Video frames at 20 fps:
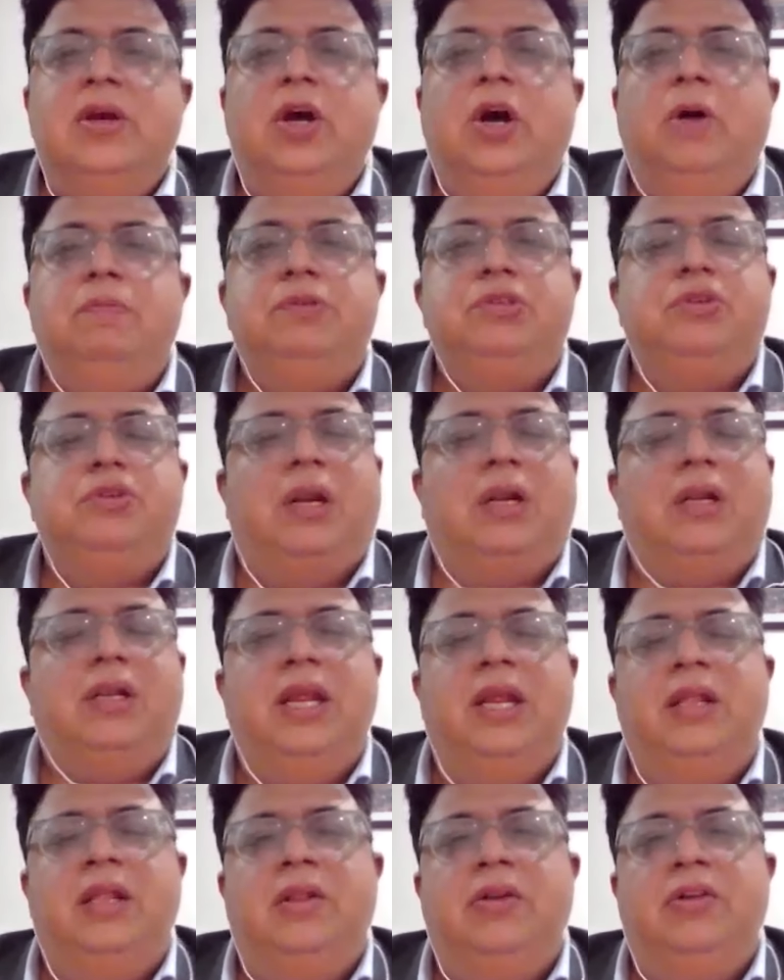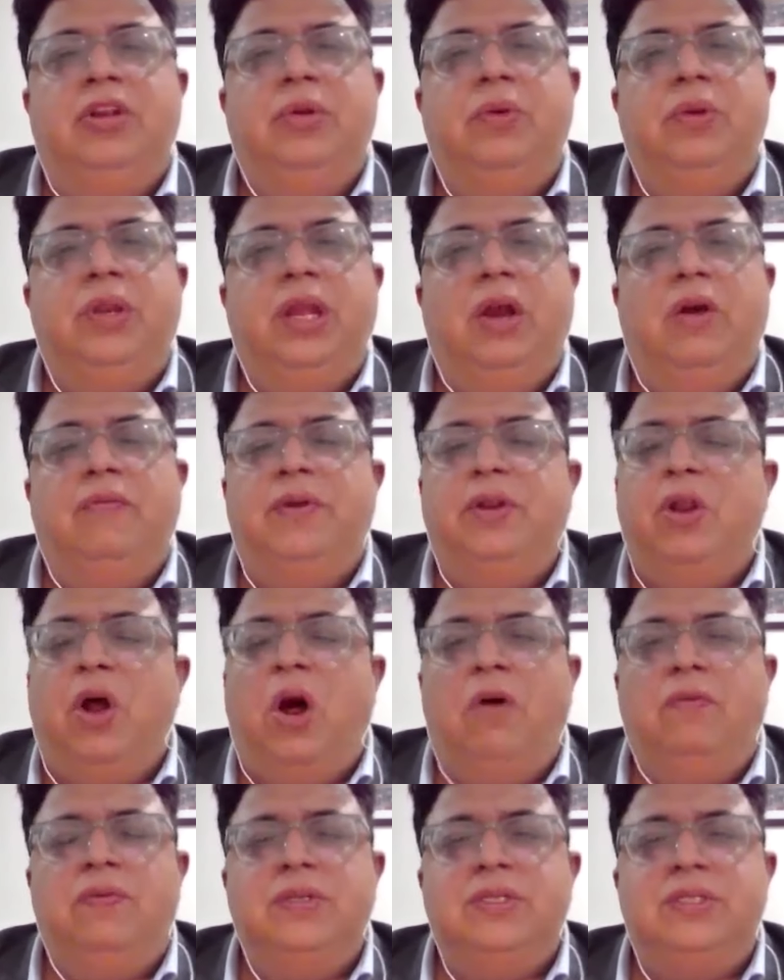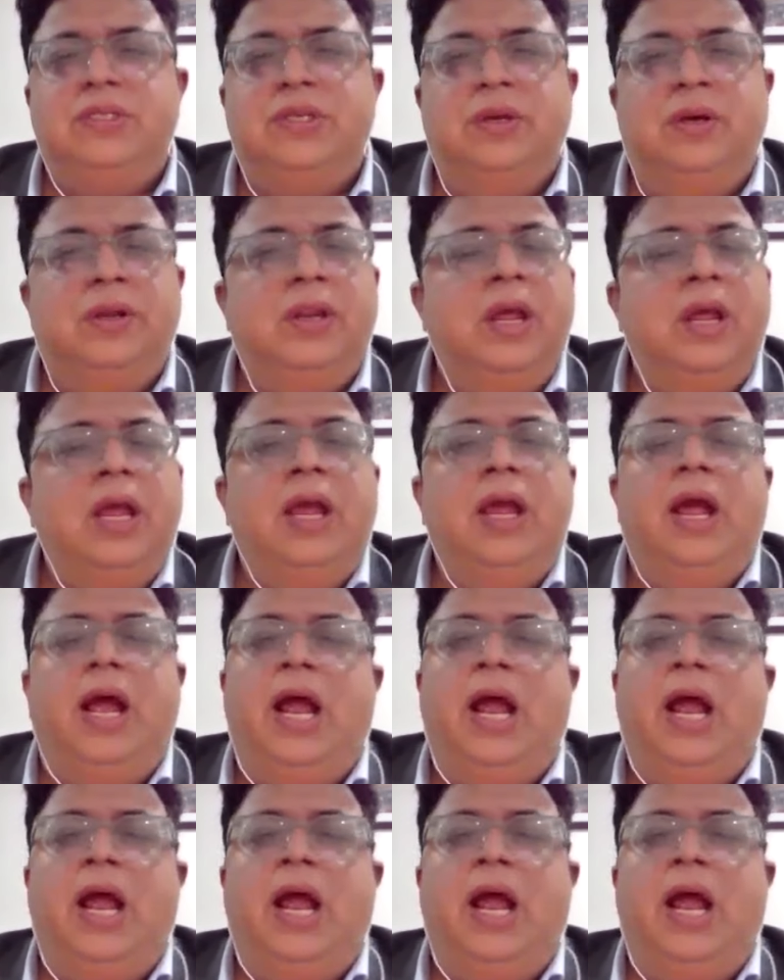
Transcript: obstructing the duty of an officer,